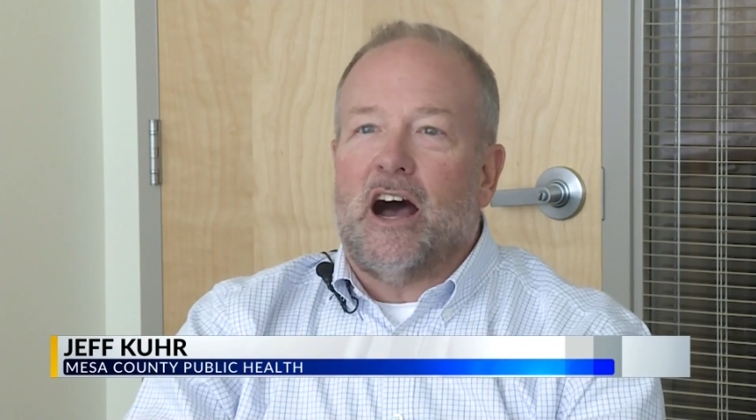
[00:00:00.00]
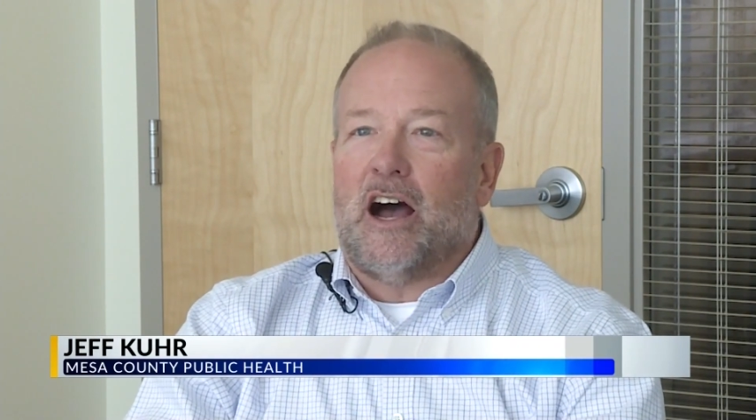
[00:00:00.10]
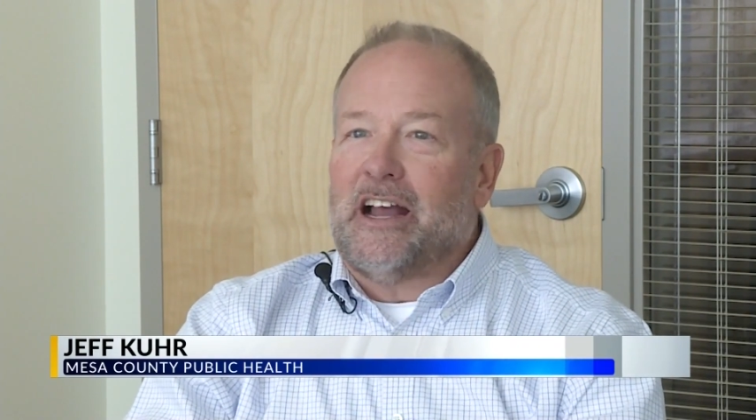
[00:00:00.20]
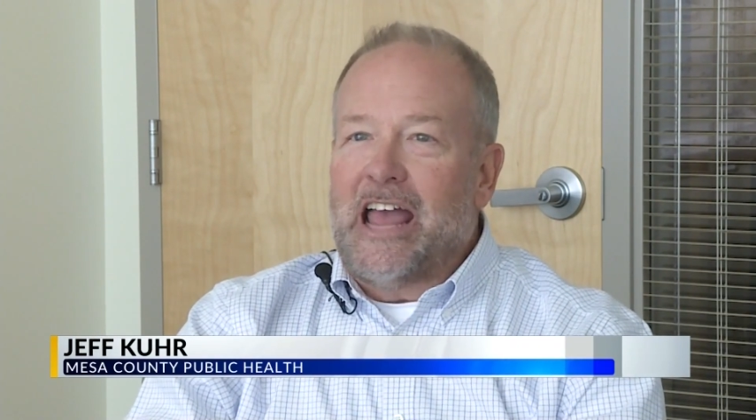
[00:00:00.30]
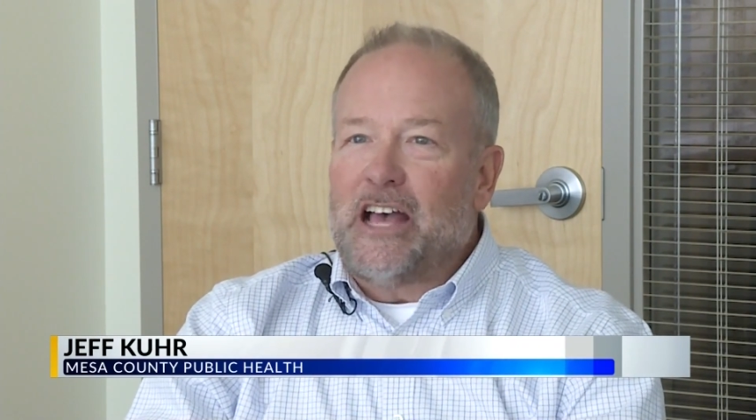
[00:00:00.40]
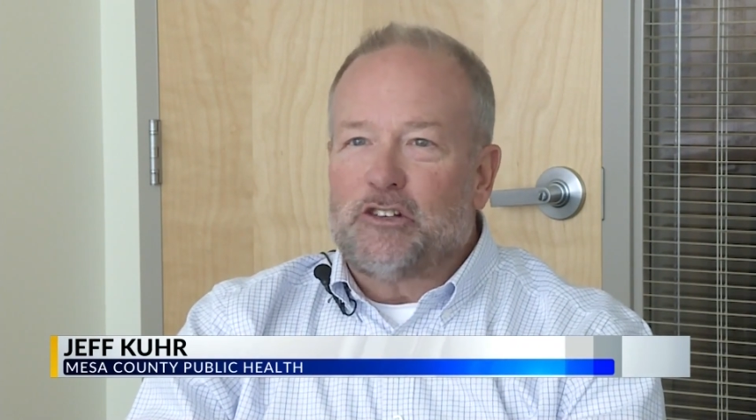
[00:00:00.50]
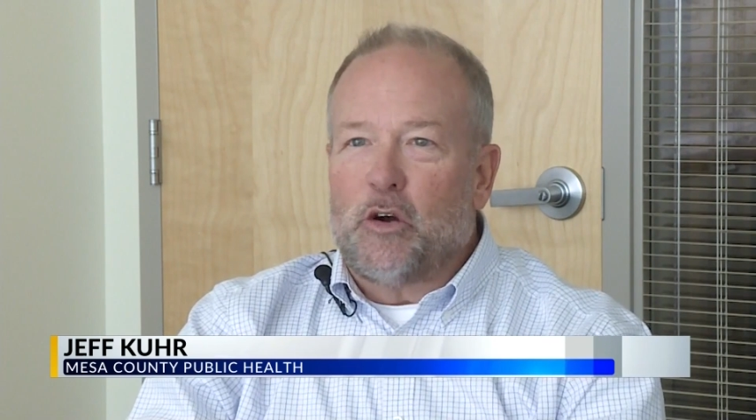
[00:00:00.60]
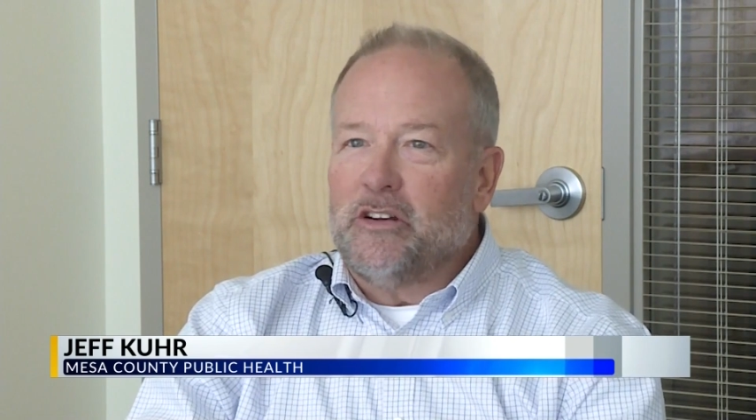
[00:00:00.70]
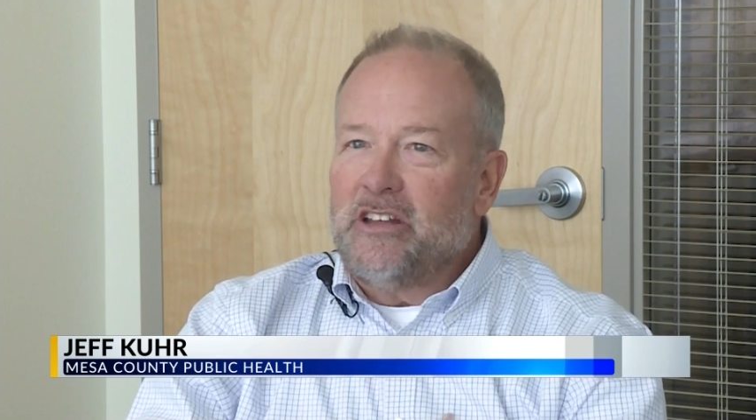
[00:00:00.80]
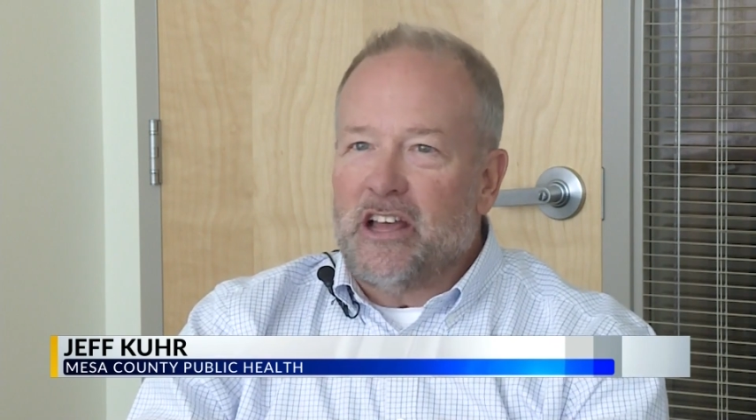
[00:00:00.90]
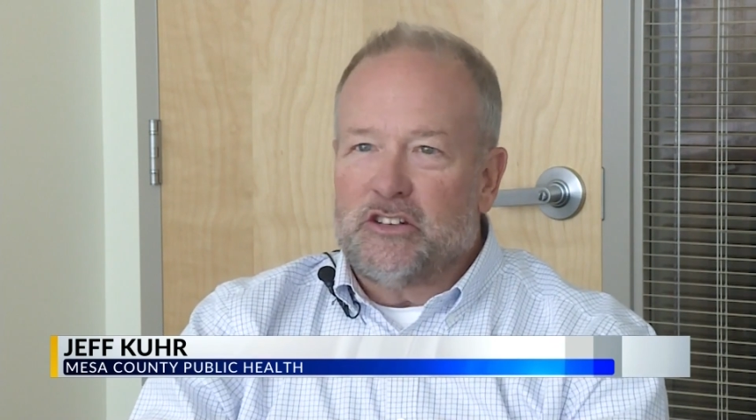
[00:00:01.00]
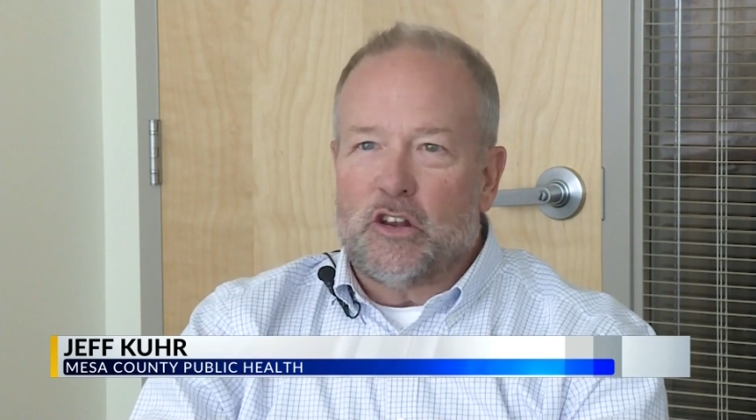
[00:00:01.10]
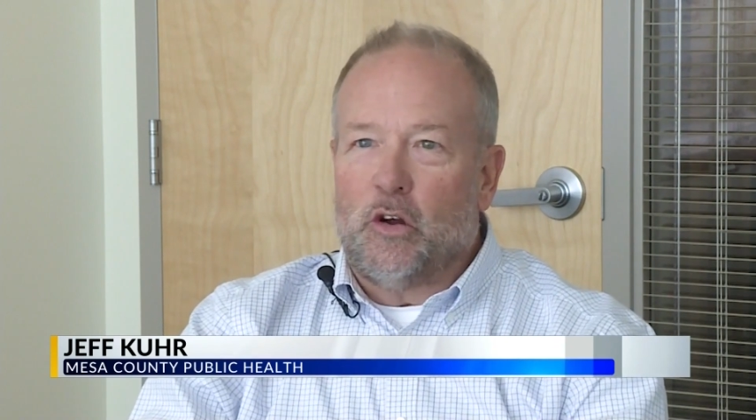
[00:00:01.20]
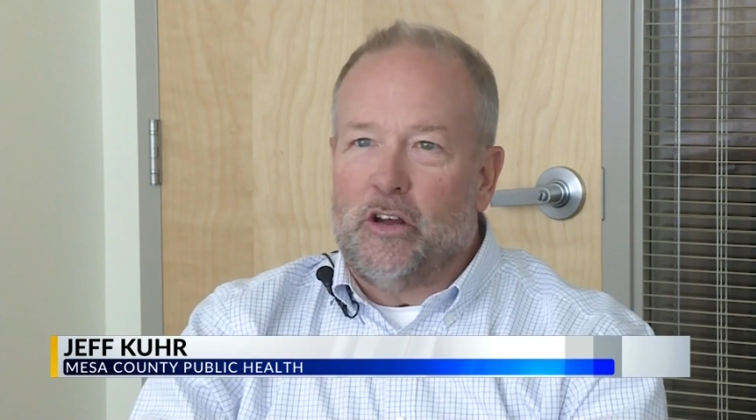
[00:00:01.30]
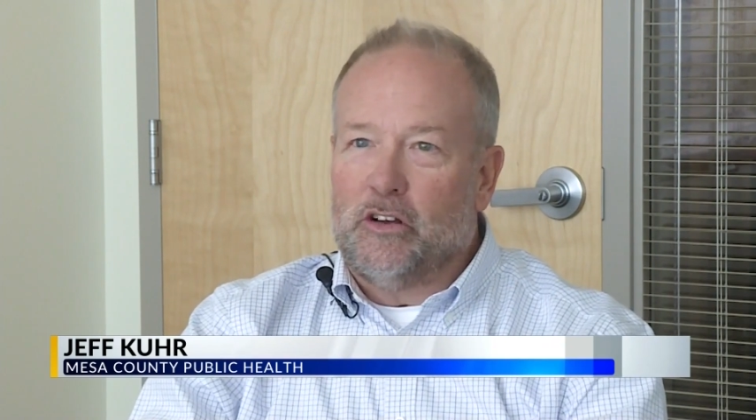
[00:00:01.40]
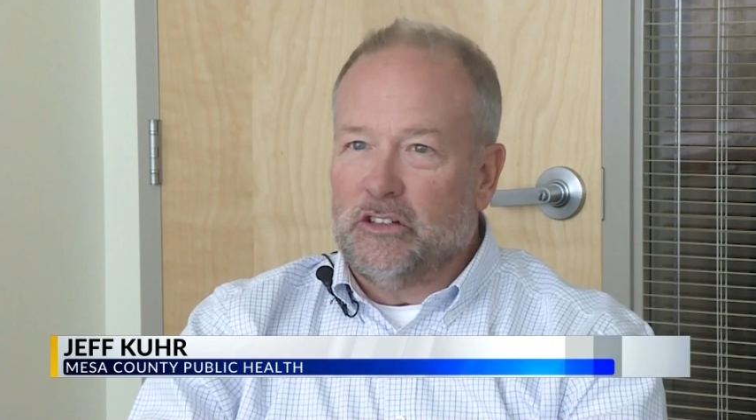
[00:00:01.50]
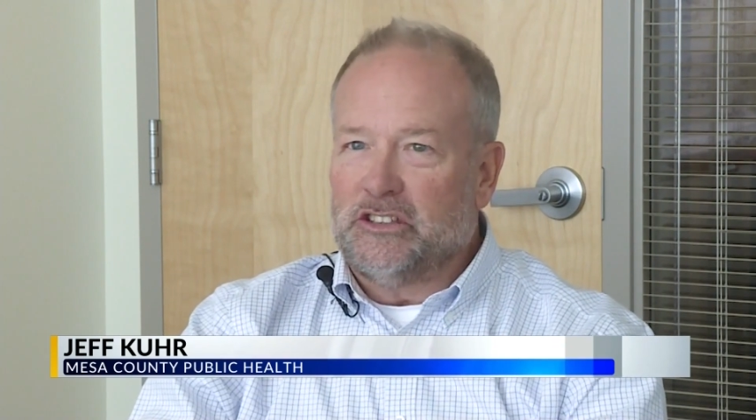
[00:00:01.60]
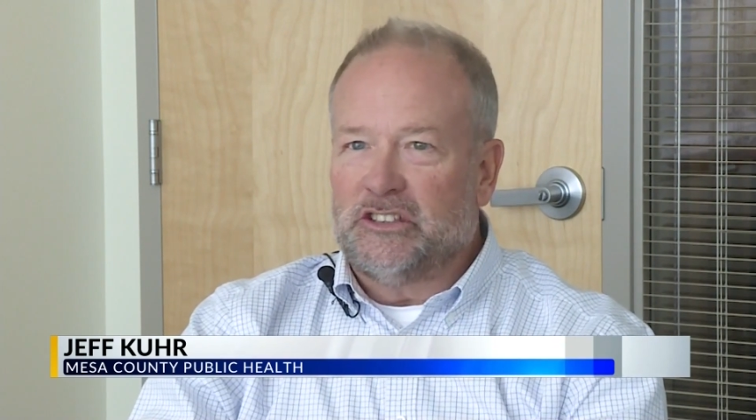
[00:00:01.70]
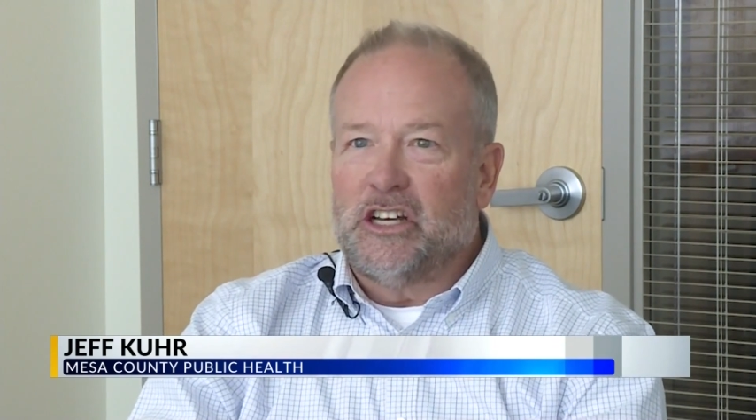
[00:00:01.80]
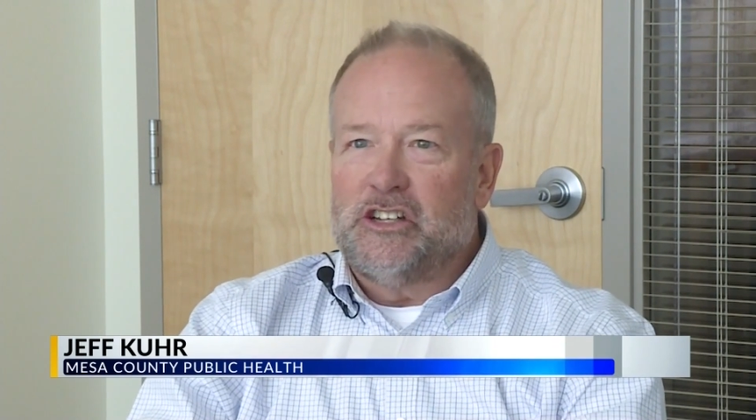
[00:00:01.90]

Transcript: uh, a gastrointestinal illness